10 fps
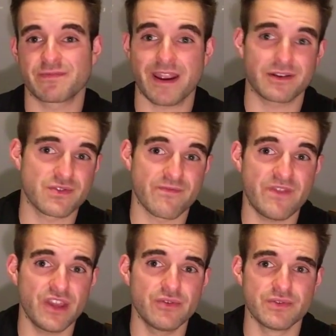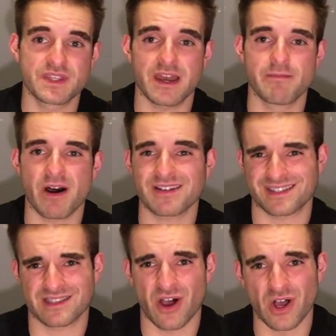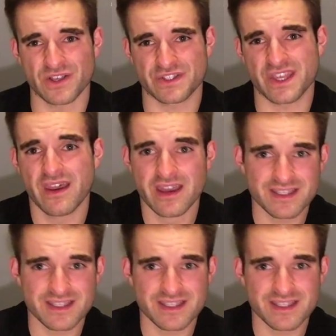fragrance reviews, unboxings, hauls,